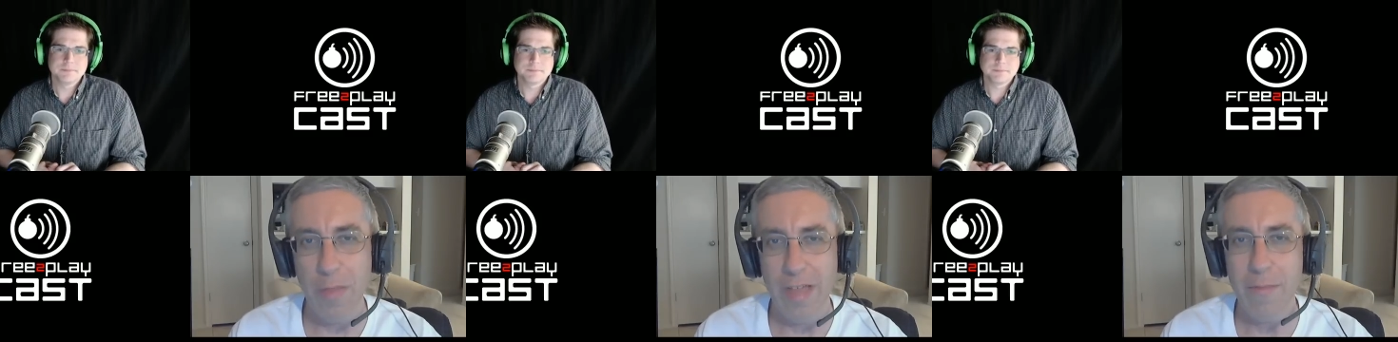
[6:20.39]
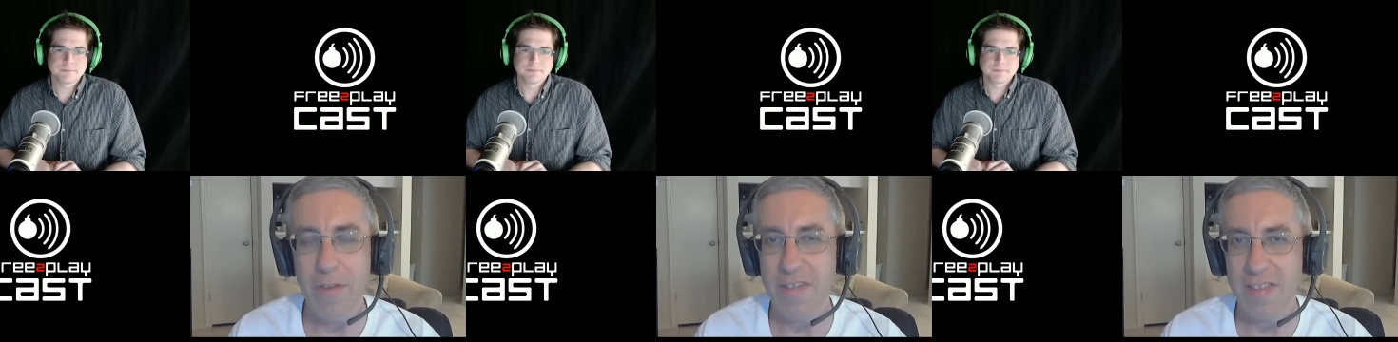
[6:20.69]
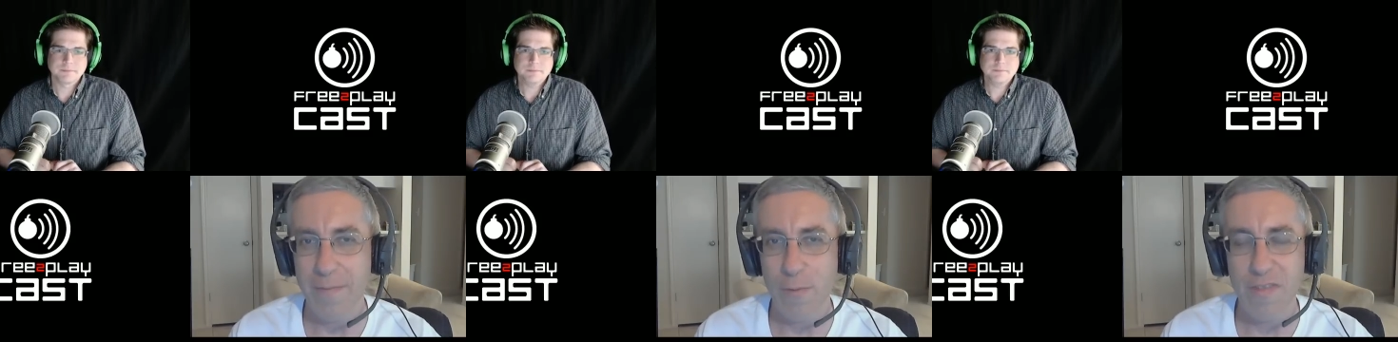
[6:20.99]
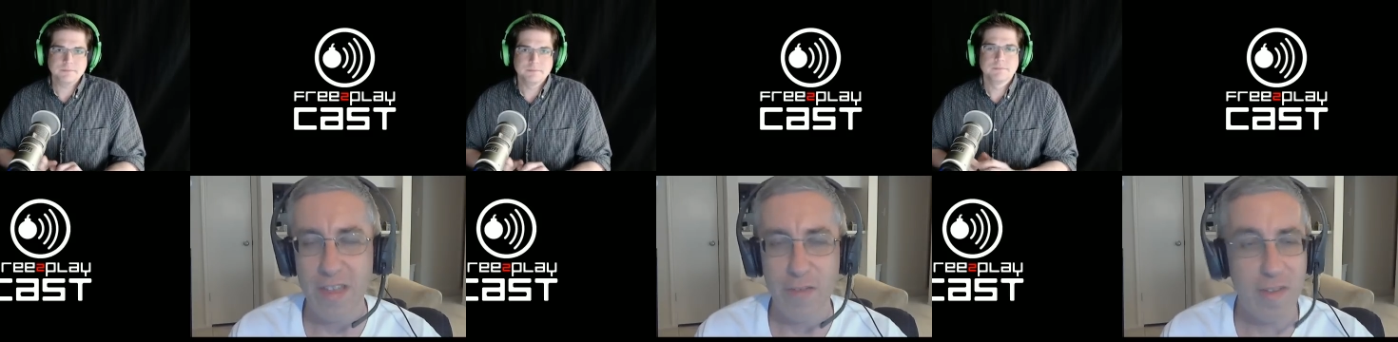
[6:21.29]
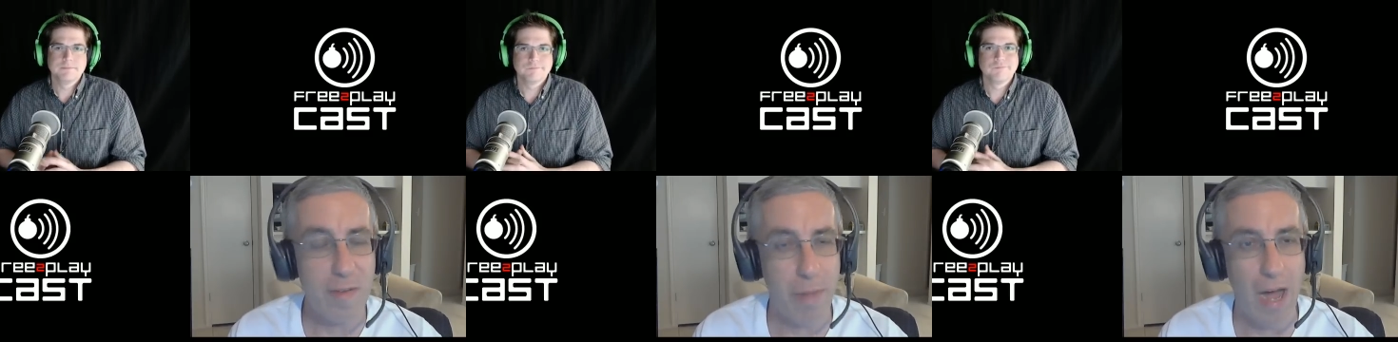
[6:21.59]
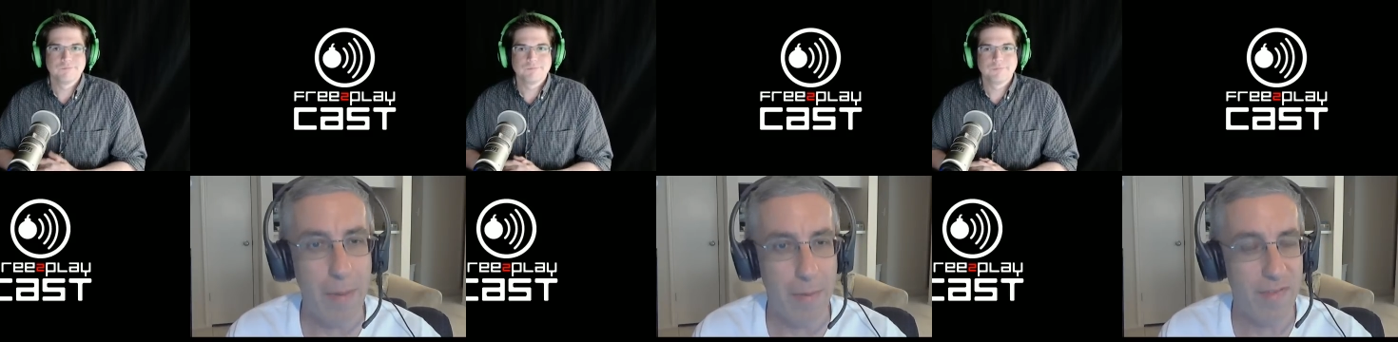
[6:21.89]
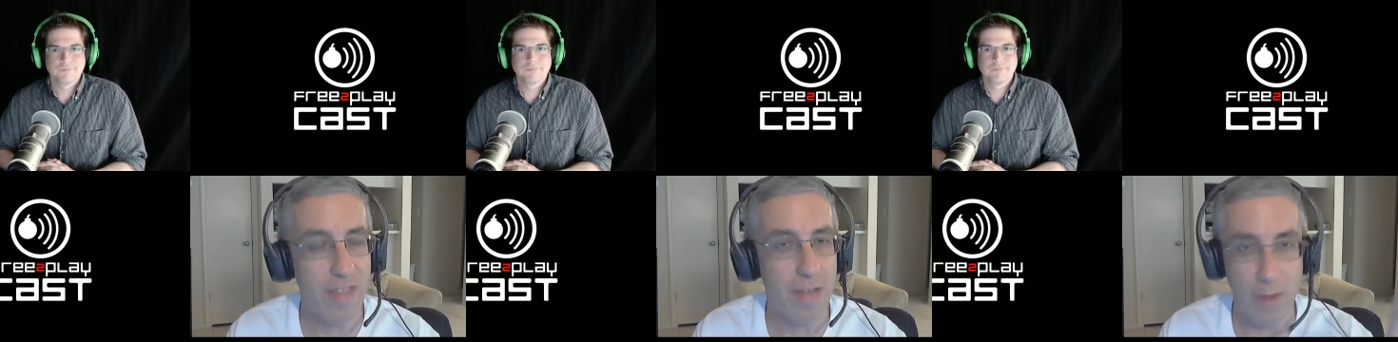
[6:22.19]
Speaker 1: that when it's like the first thing, you just keep popping up the
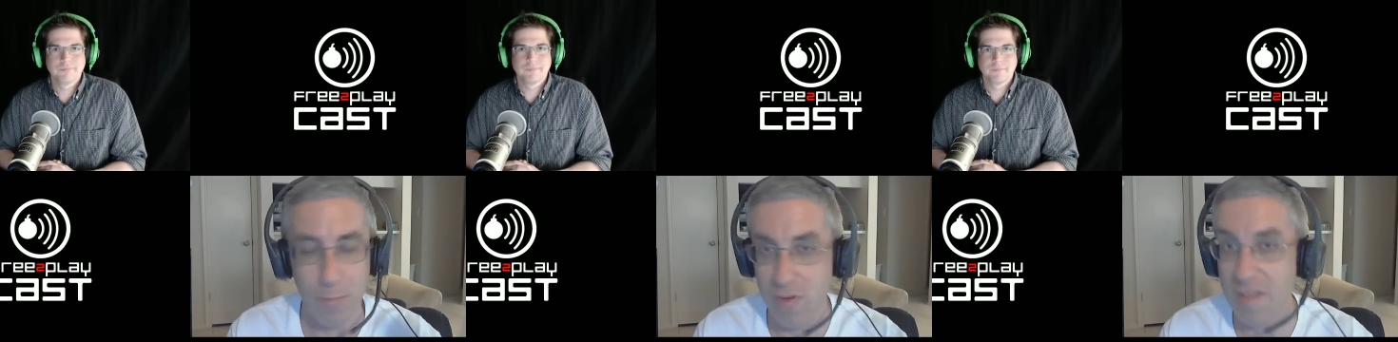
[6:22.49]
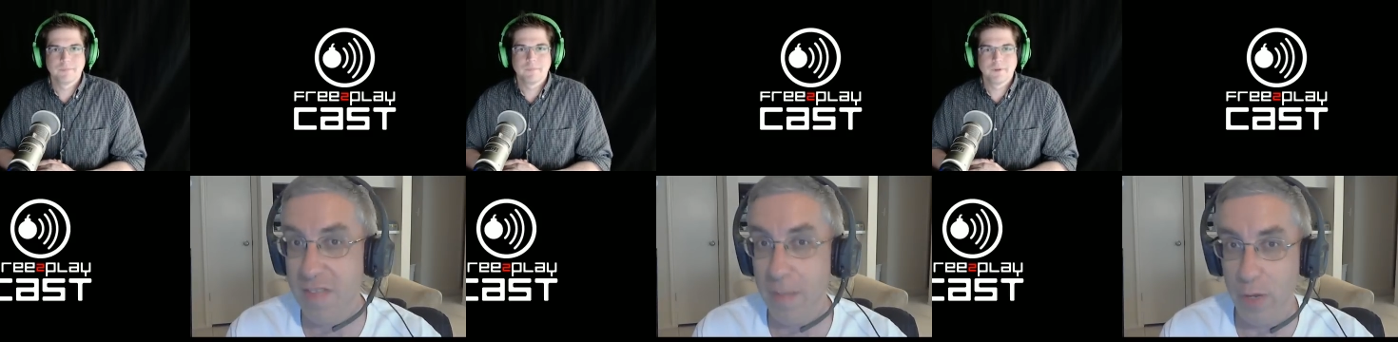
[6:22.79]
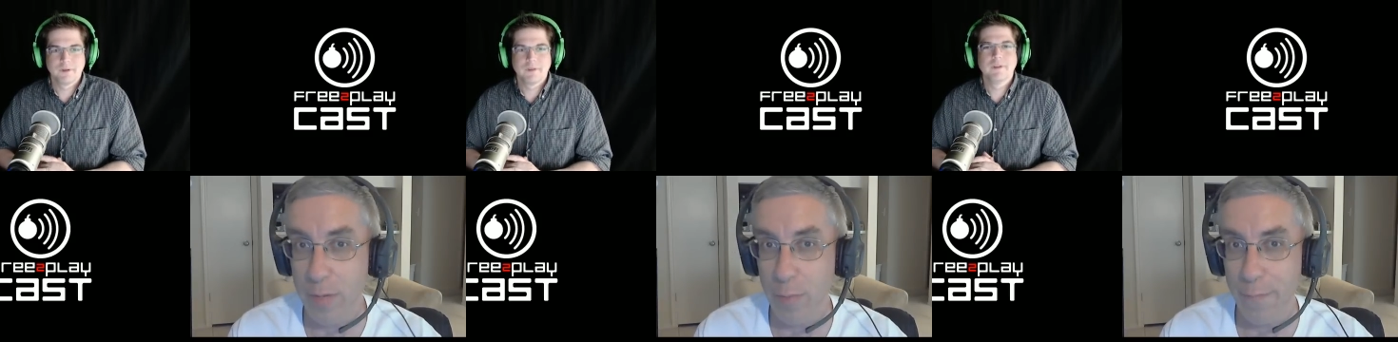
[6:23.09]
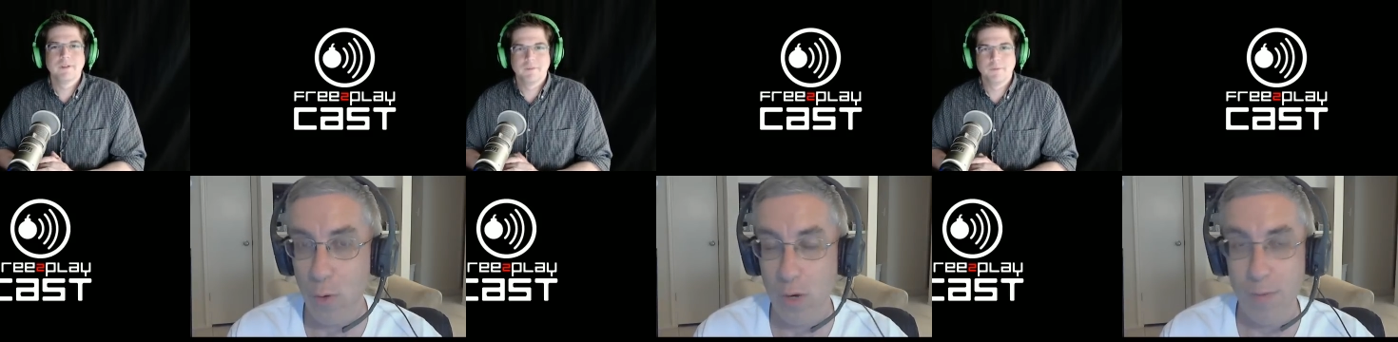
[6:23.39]
stuff. Yeah, press W to move forward,